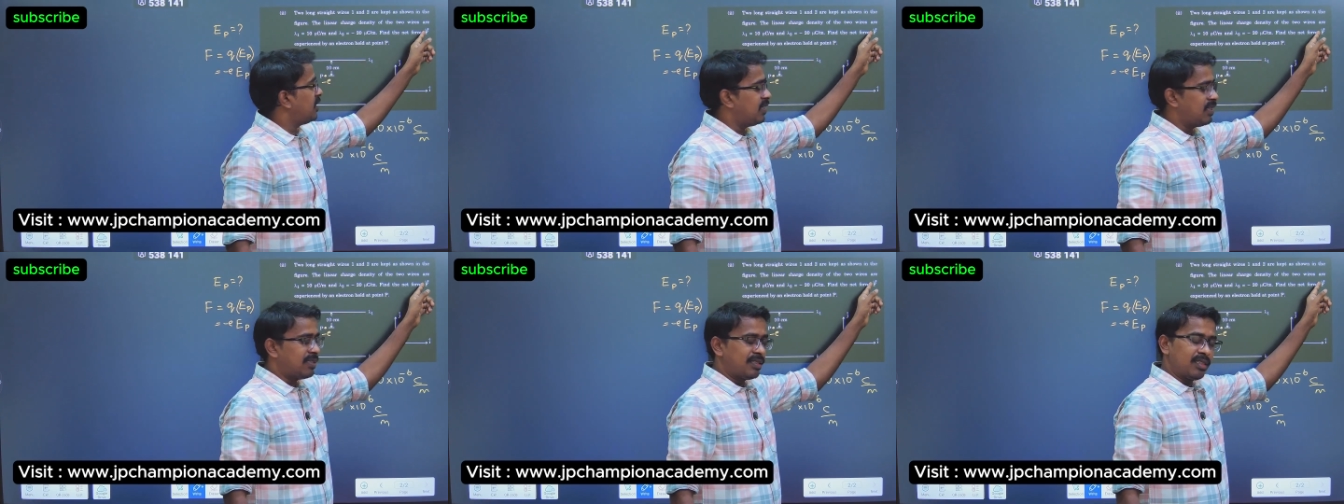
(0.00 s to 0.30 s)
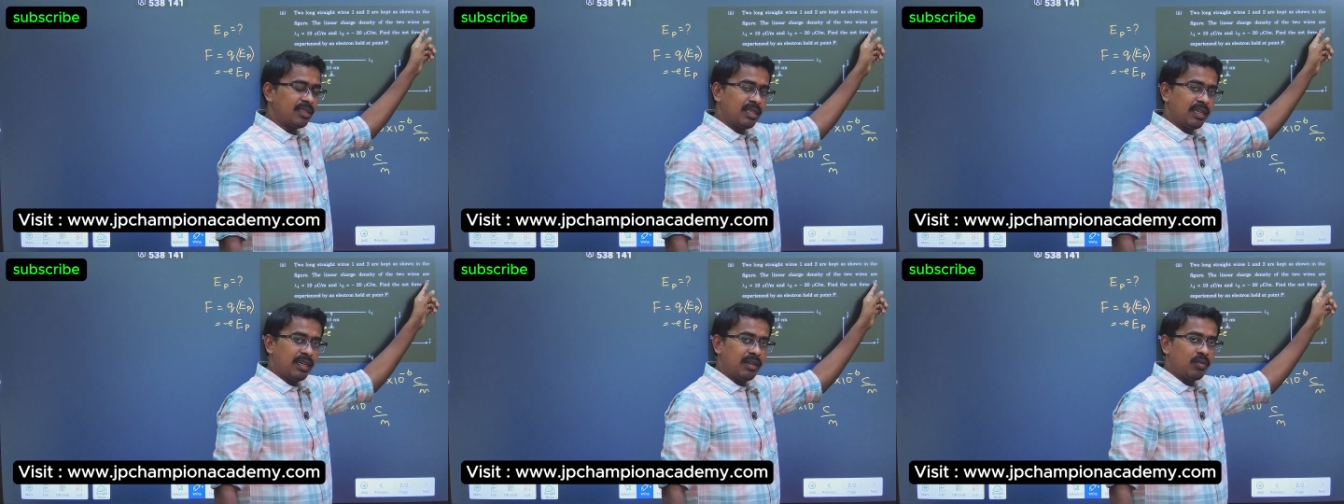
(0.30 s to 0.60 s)
they
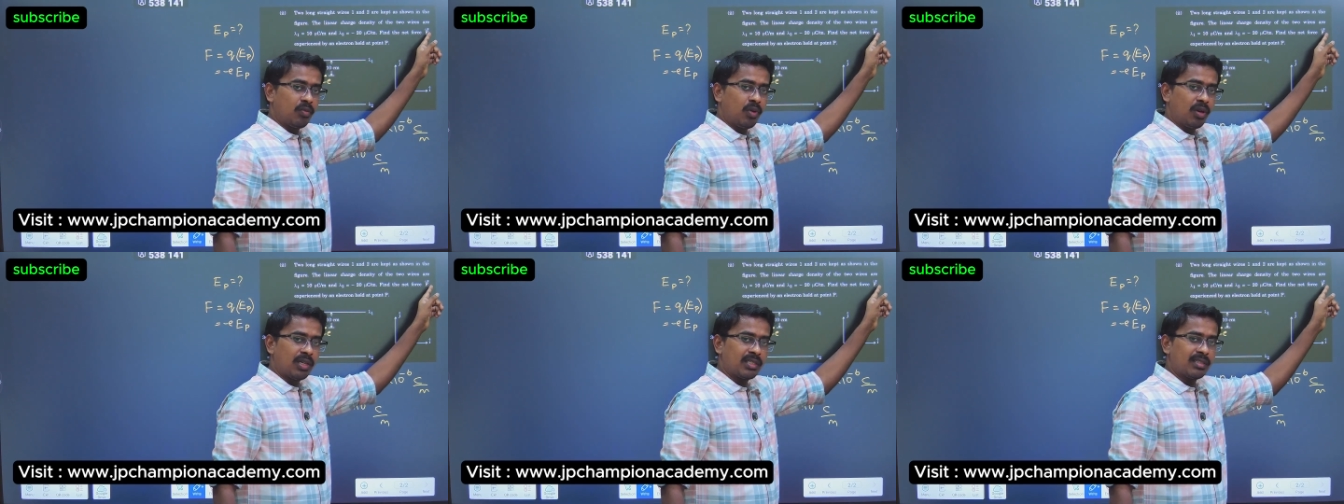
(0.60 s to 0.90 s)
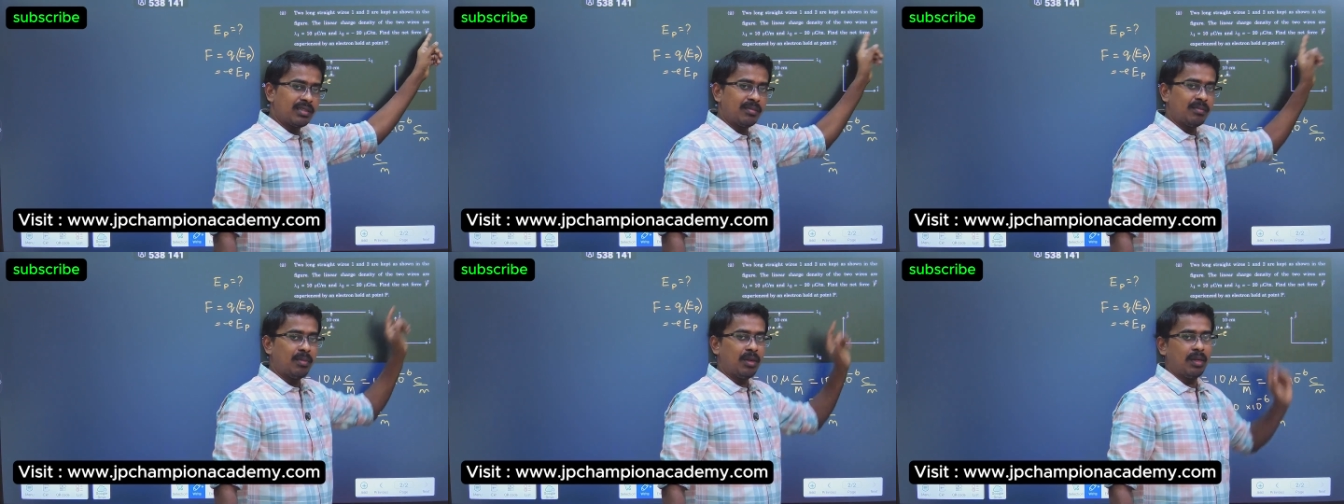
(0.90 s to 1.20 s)
get what
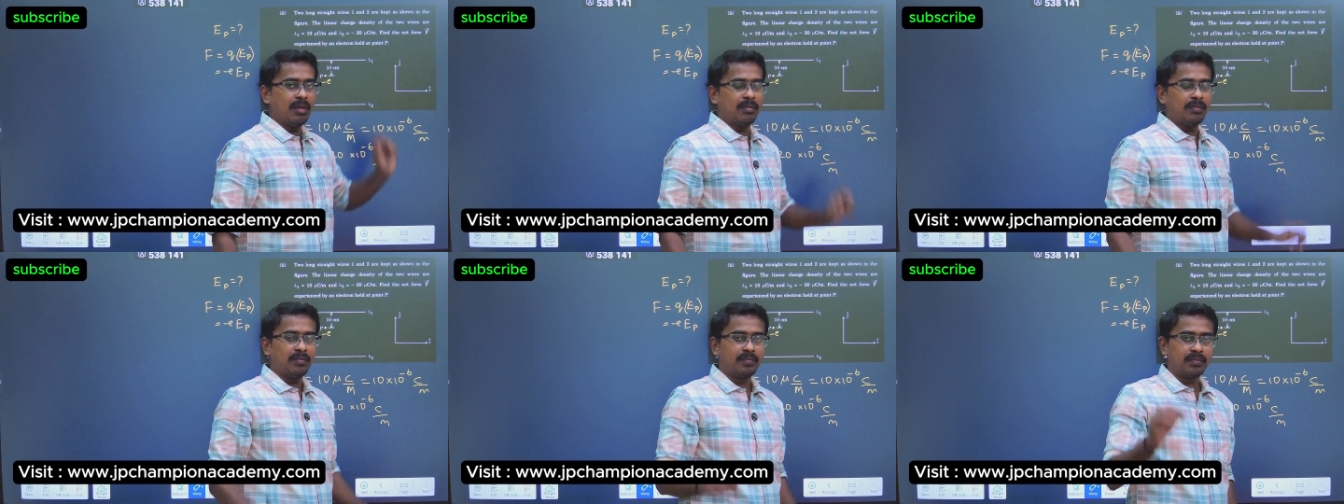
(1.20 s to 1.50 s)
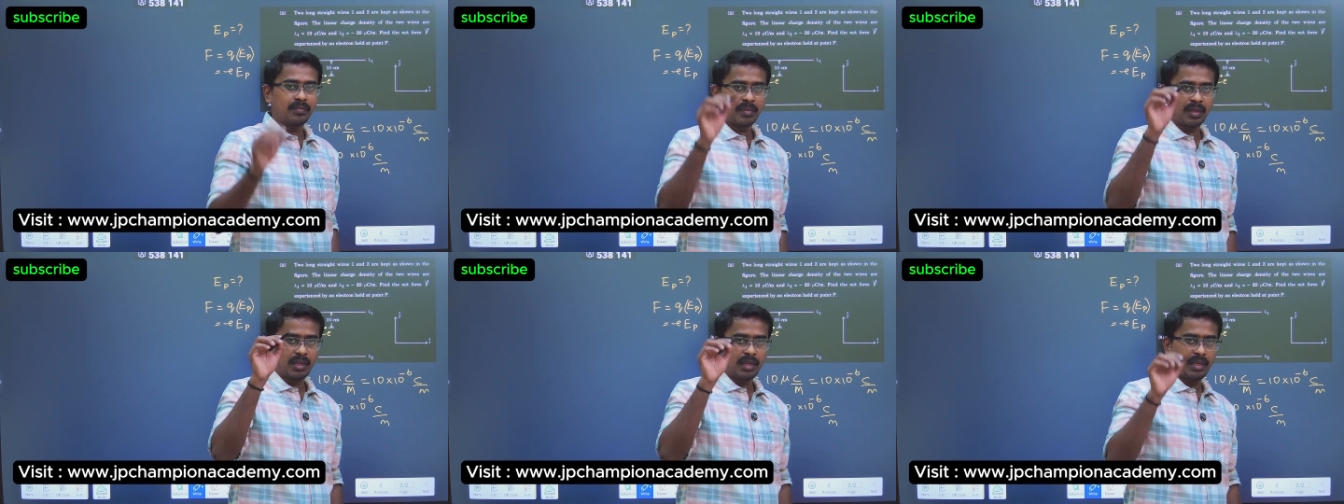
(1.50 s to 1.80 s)
symbol?
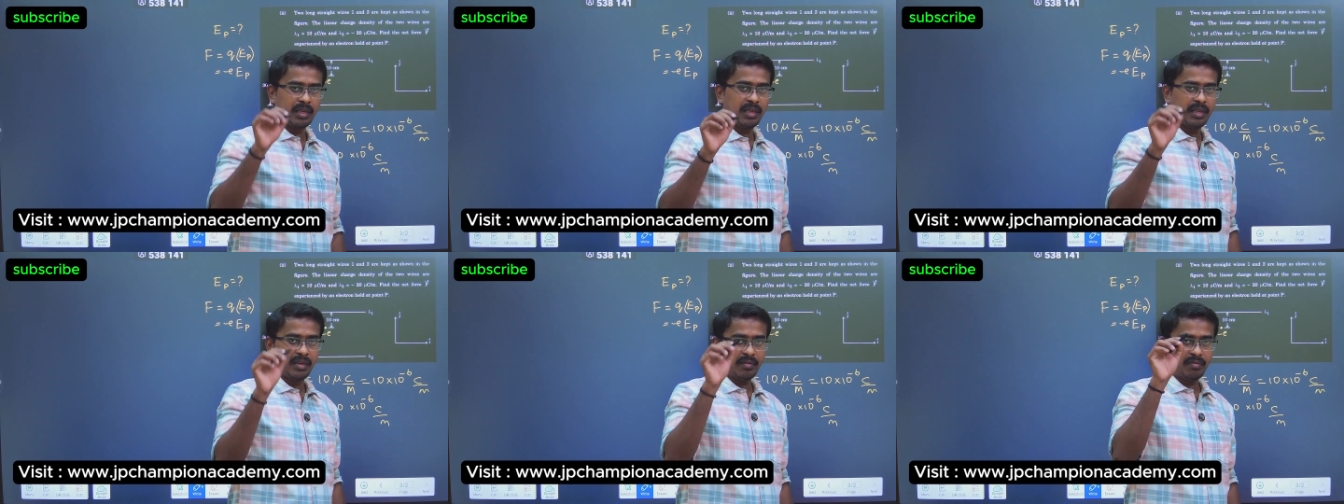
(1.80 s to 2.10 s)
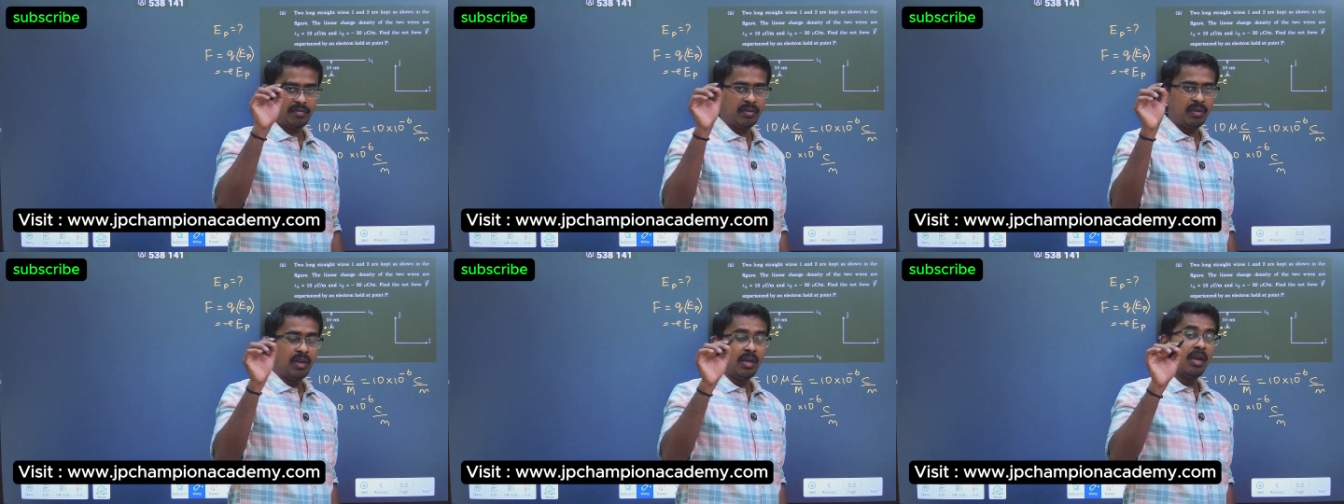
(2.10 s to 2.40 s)

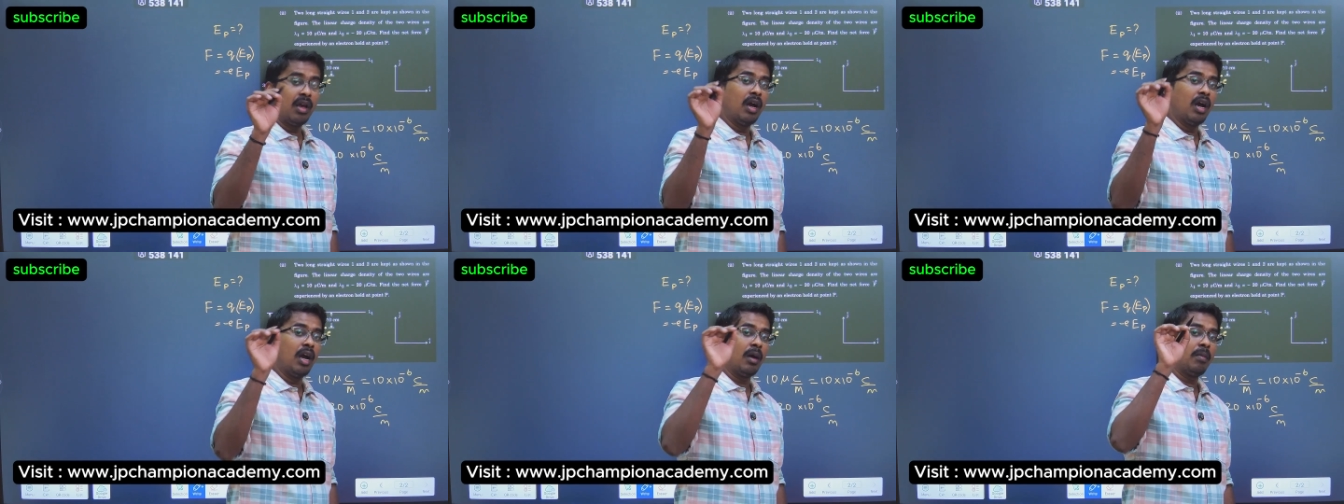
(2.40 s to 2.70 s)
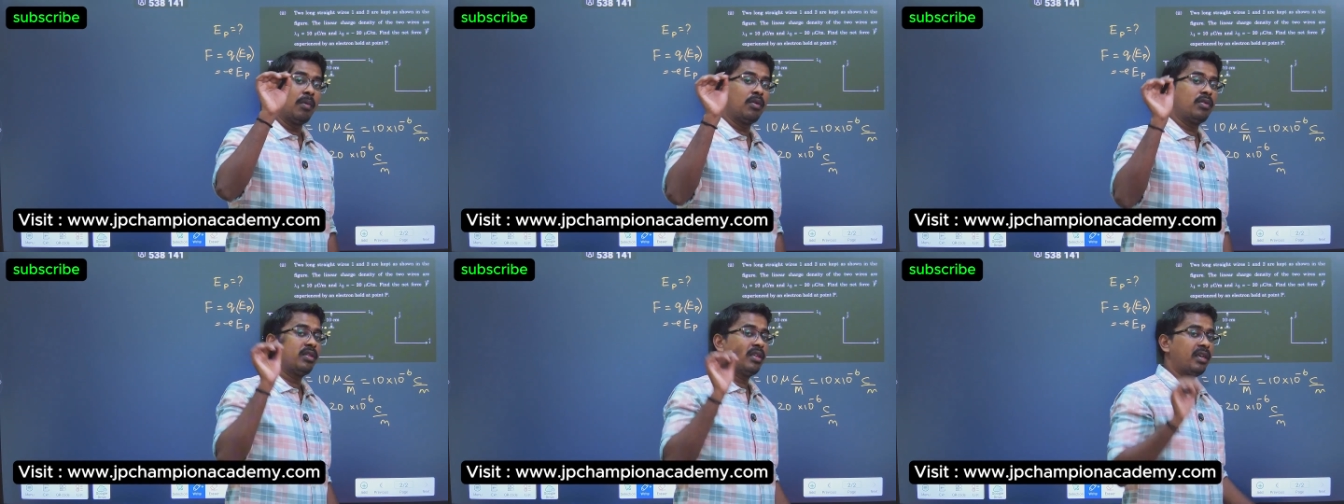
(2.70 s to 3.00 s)
F.
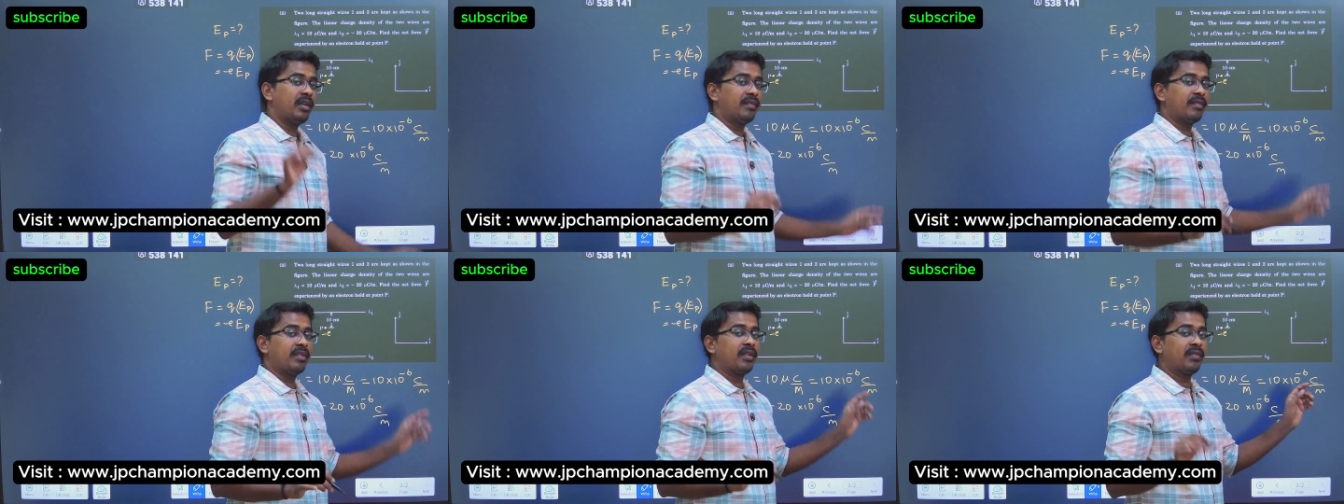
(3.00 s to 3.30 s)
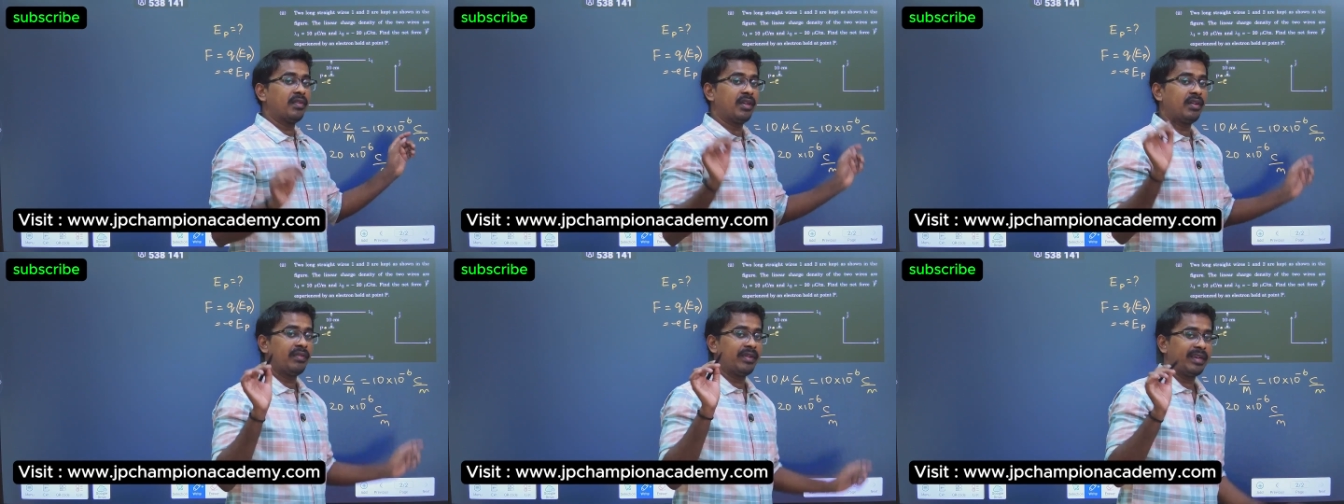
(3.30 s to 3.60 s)
Above they have
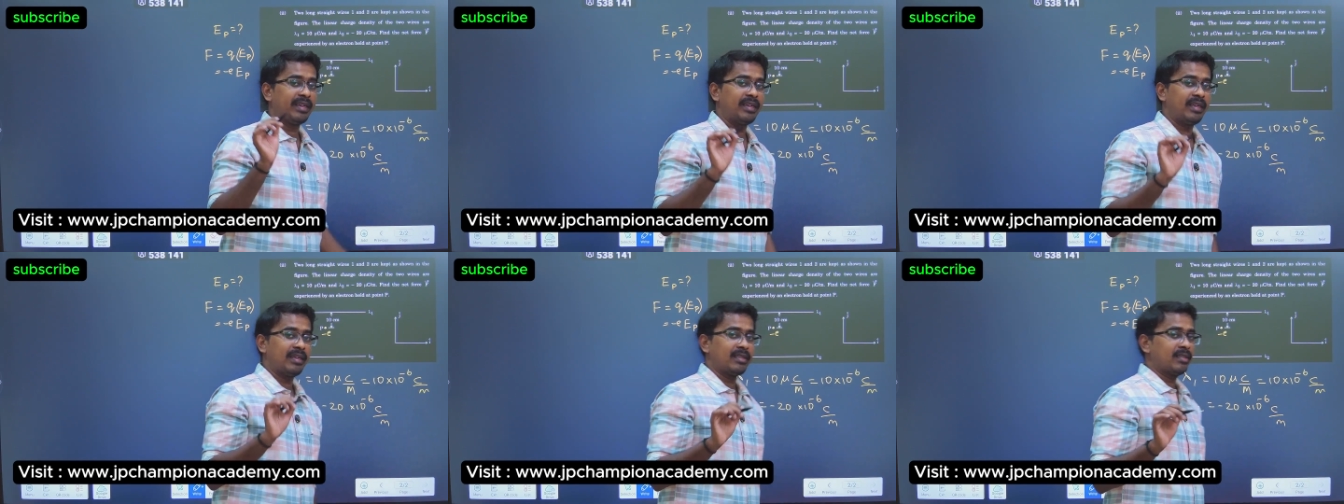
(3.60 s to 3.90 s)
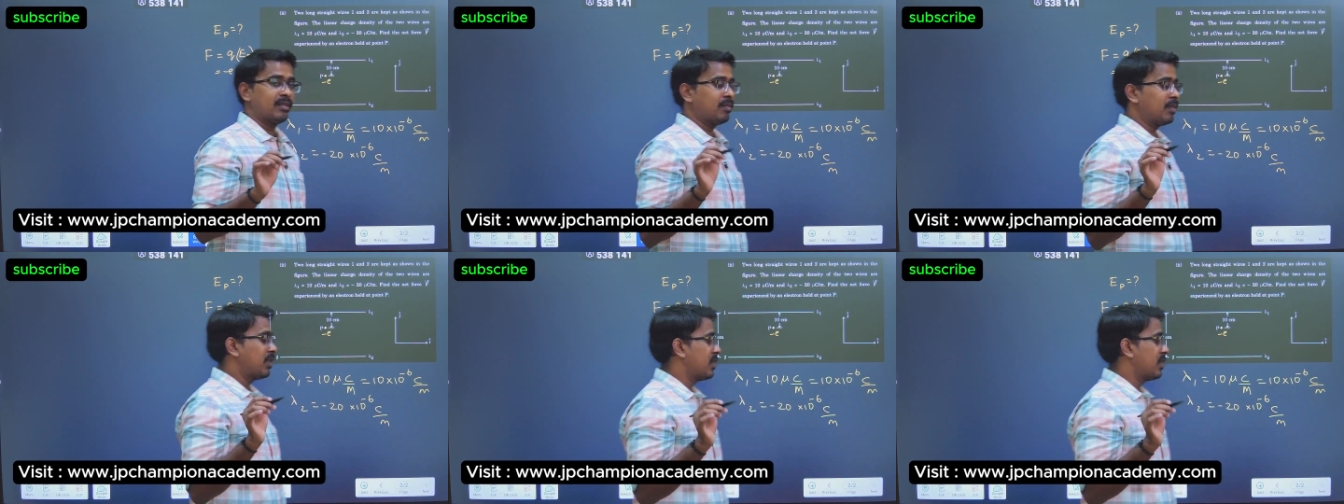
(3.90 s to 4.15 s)
given a vector symbol.